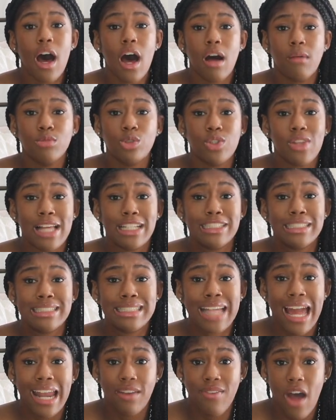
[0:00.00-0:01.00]
Um, so that's
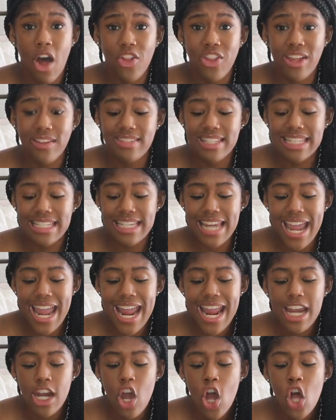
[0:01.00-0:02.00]
just kind of how they've
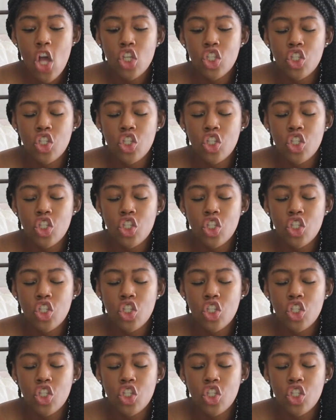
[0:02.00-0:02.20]
stayed.